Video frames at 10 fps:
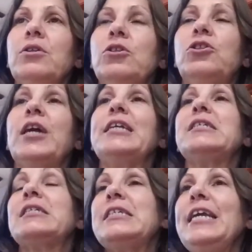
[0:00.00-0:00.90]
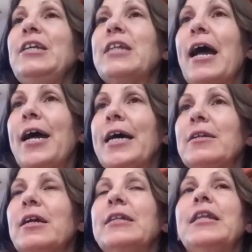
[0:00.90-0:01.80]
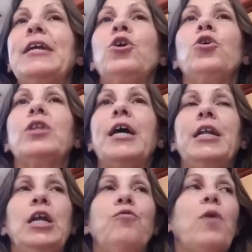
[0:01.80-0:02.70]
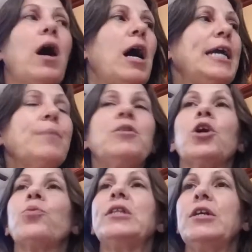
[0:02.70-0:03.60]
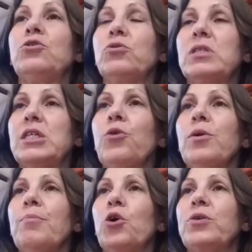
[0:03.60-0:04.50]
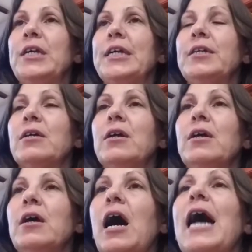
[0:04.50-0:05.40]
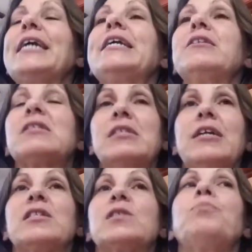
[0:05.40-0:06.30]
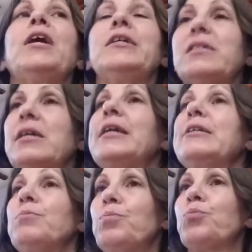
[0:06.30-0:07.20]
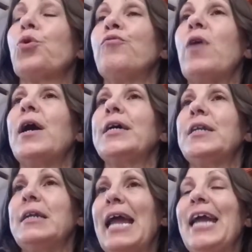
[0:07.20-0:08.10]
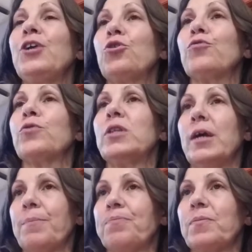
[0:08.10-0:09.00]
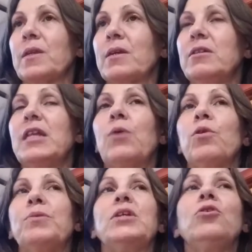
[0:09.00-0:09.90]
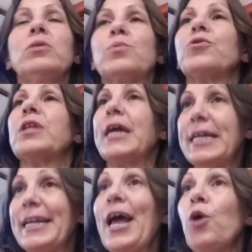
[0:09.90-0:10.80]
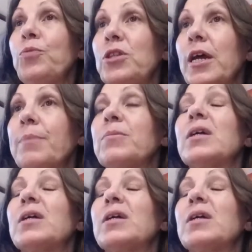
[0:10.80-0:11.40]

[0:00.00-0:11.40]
they see that and they know that if I am there when they do ceremony, I can set space and provide an anchor for them that will be useful, that I can help them.